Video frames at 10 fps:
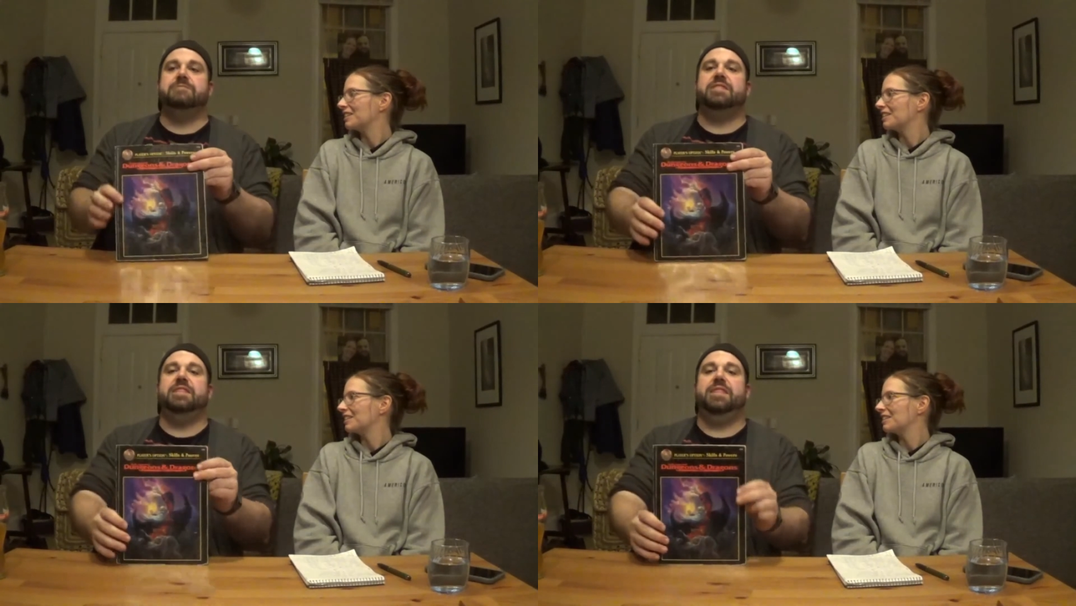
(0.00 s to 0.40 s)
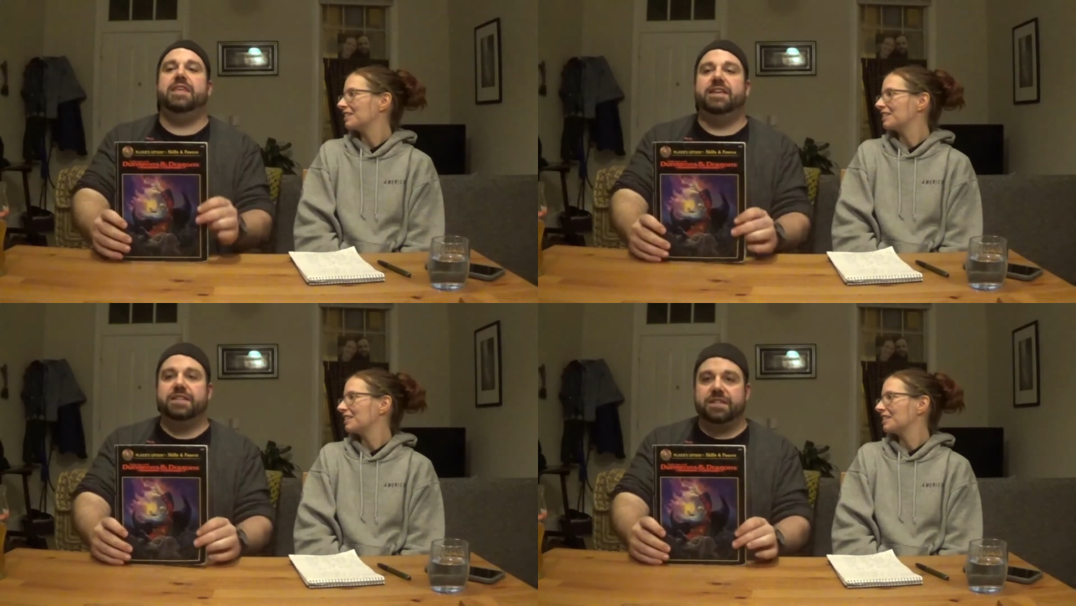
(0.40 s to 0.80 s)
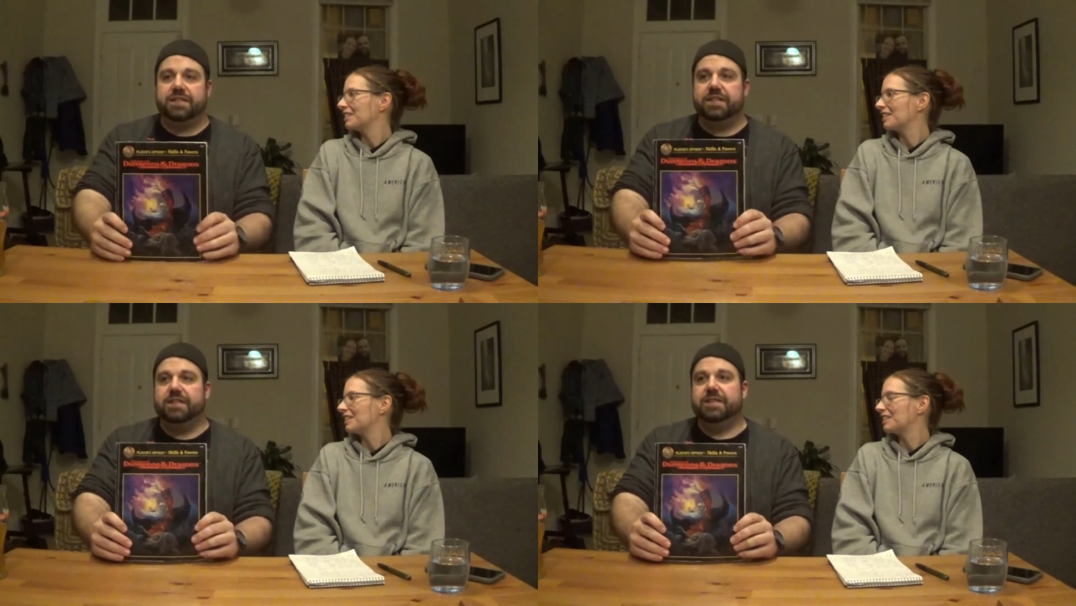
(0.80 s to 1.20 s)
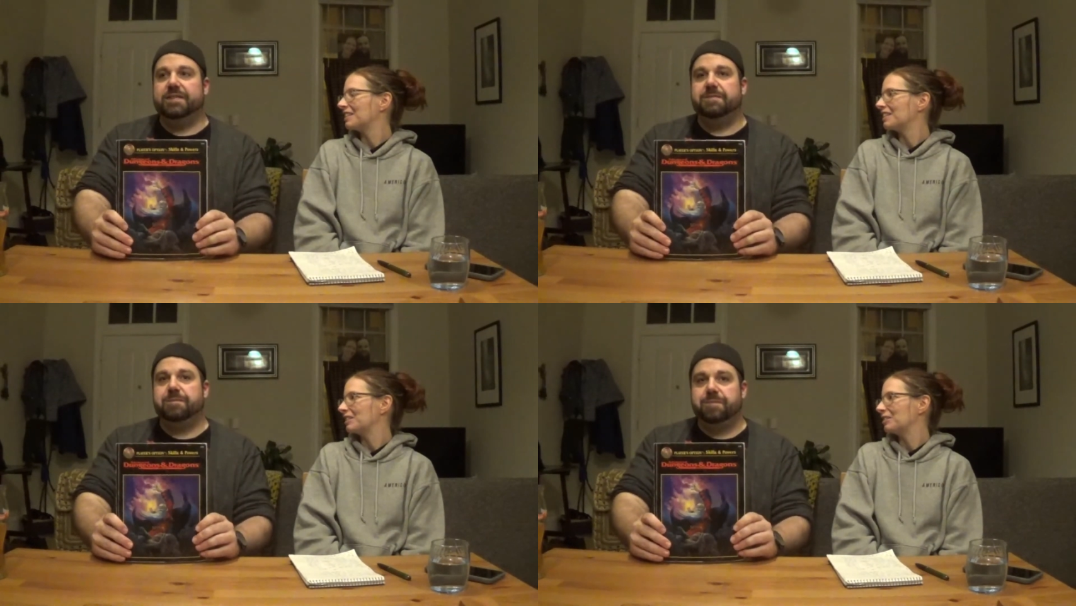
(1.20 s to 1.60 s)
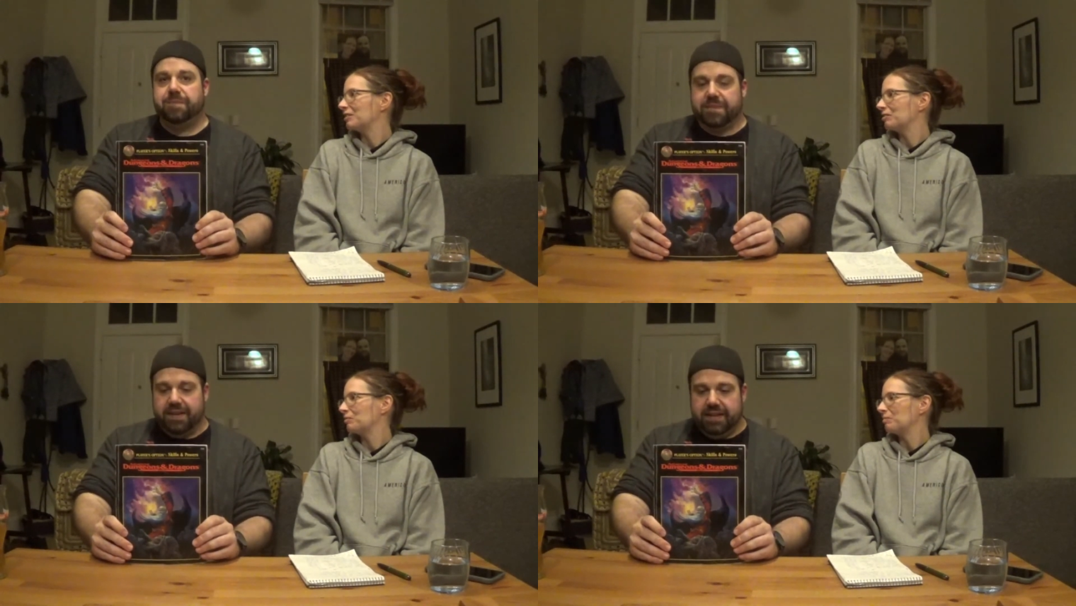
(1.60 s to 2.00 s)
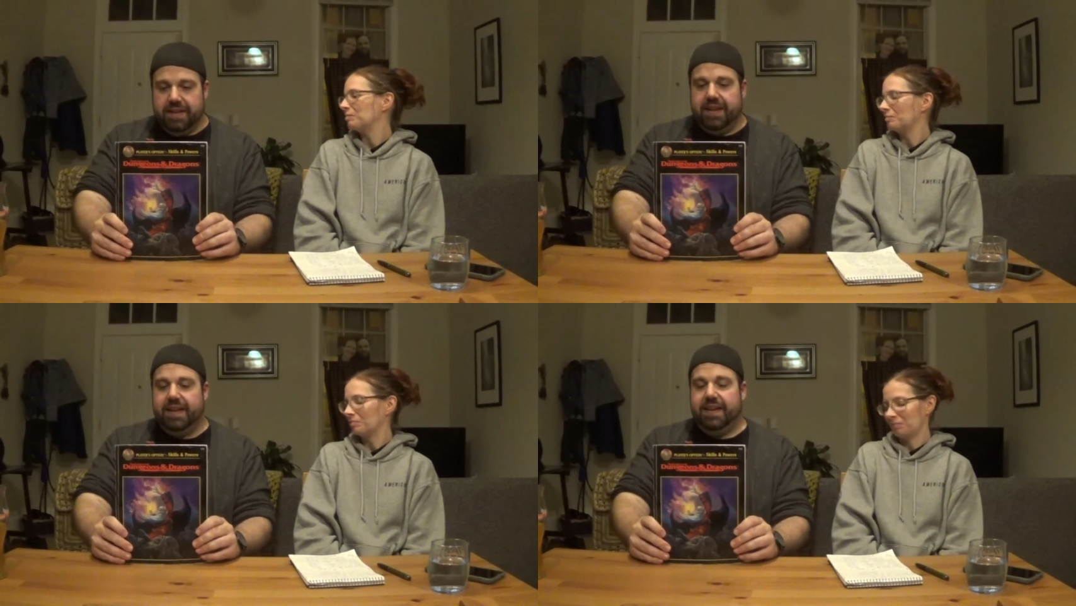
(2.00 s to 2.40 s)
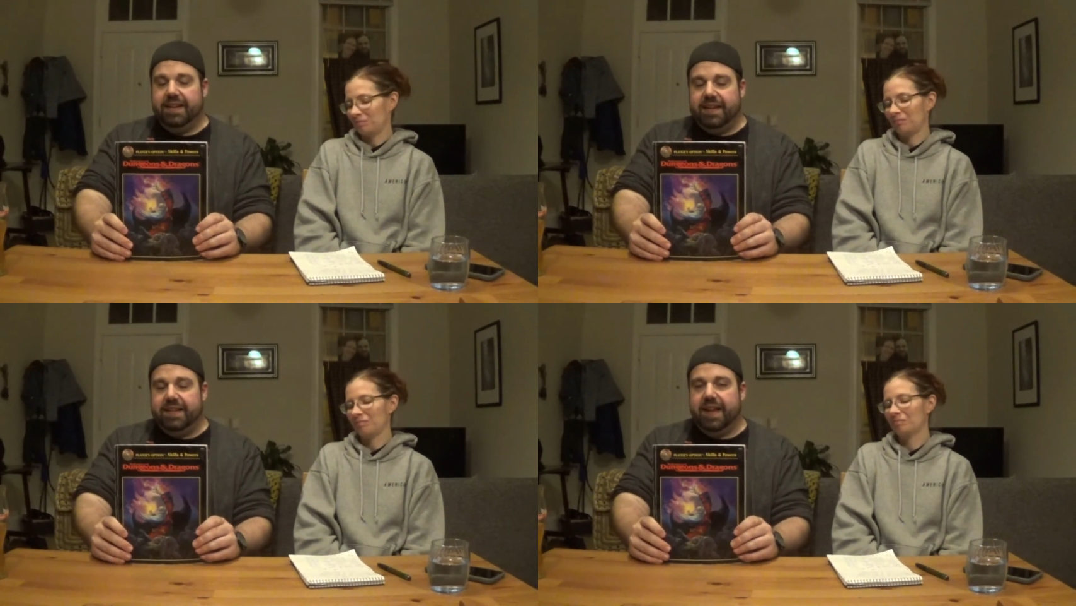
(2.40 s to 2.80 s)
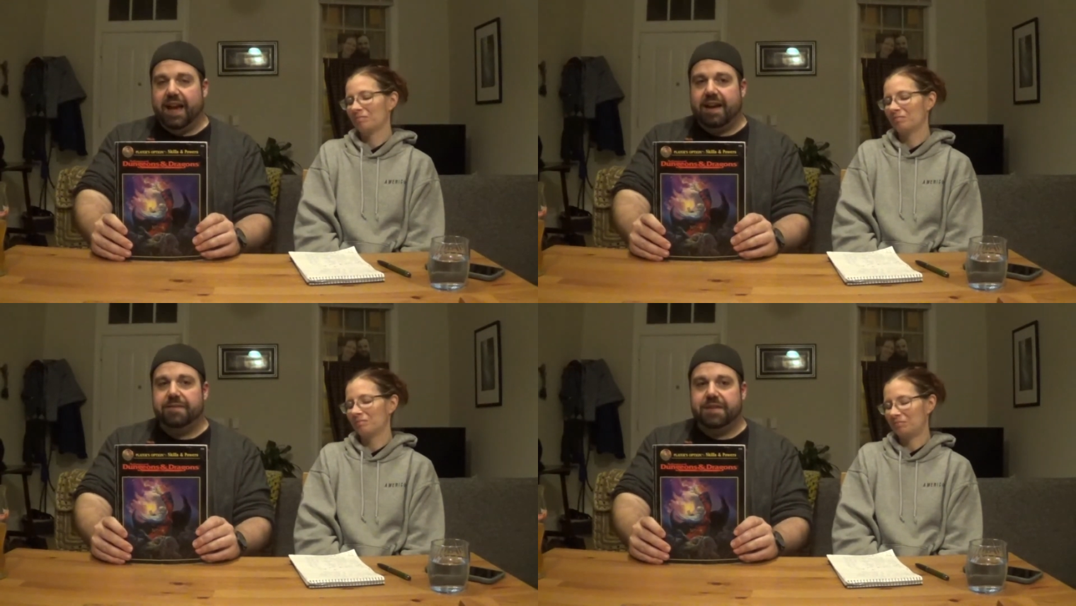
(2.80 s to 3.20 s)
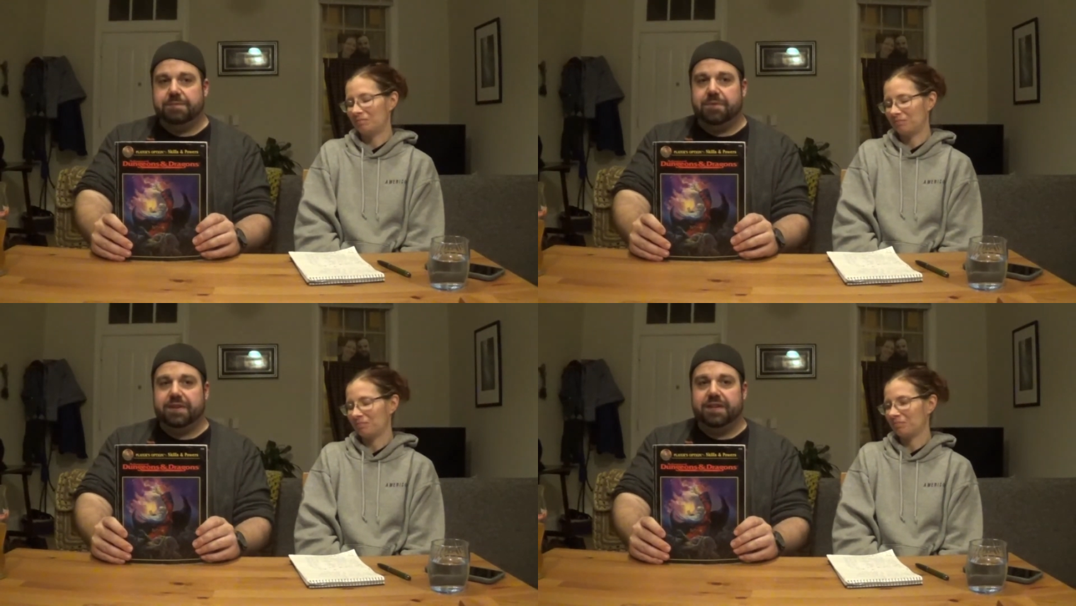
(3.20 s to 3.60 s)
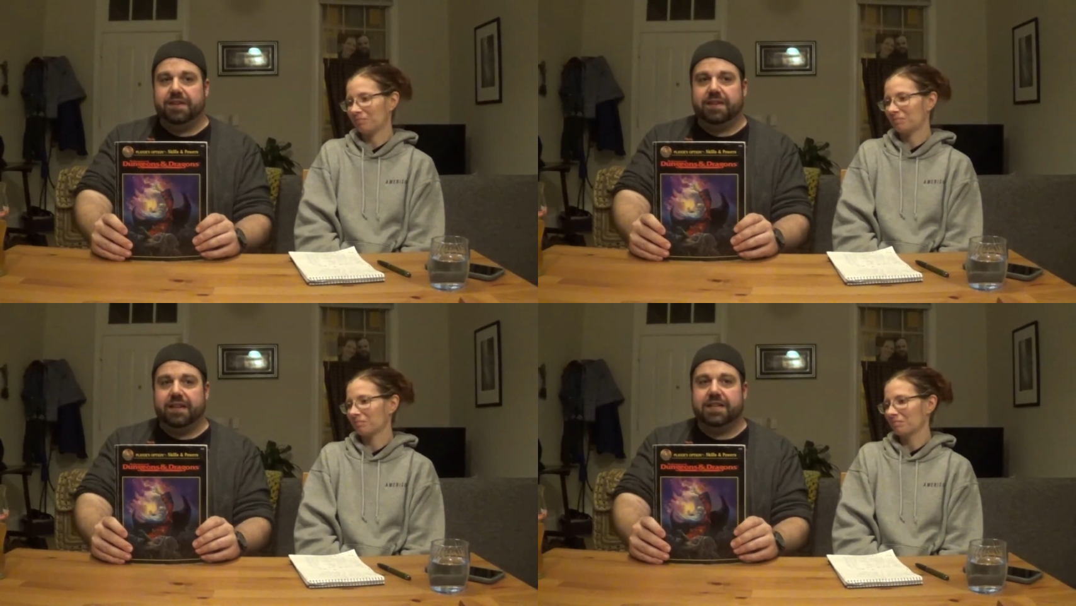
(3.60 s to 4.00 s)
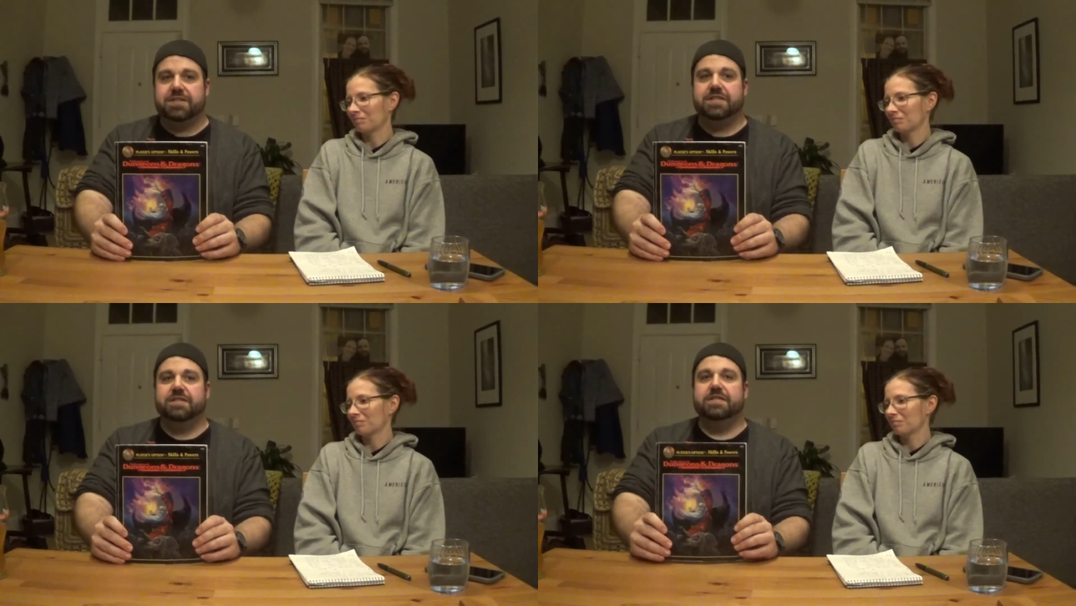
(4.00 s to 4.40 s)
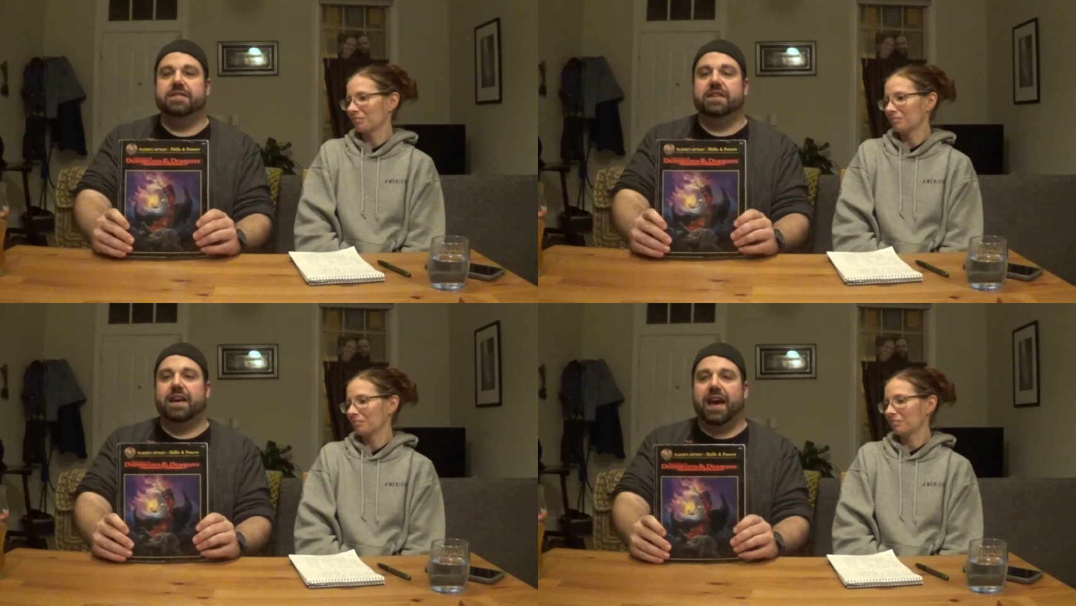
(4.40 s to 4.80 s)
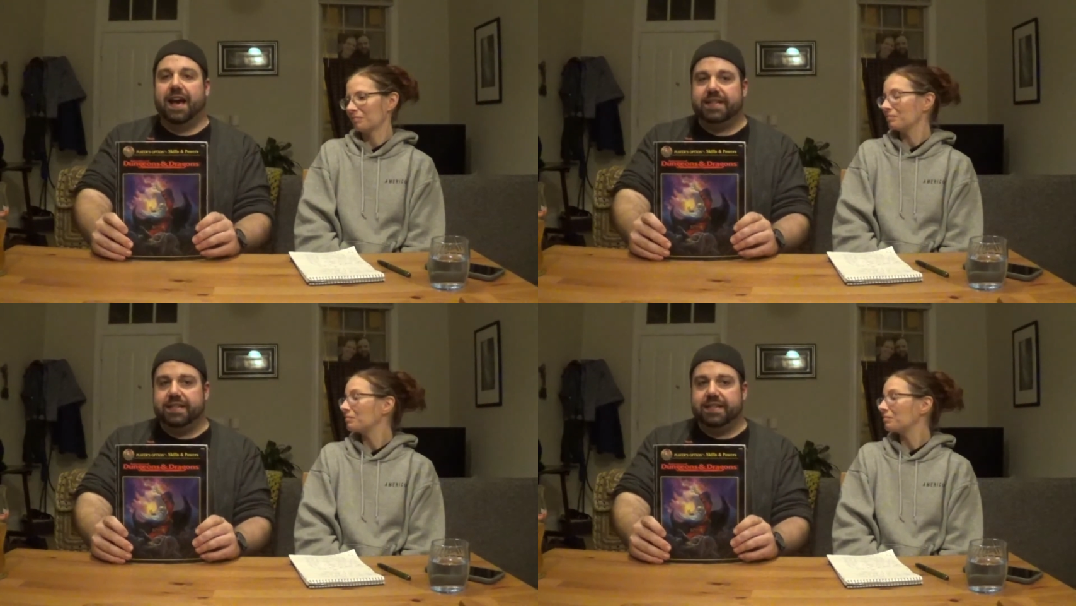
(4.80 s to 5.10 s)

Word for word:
Speaker 1: This you need to have this book in your collection as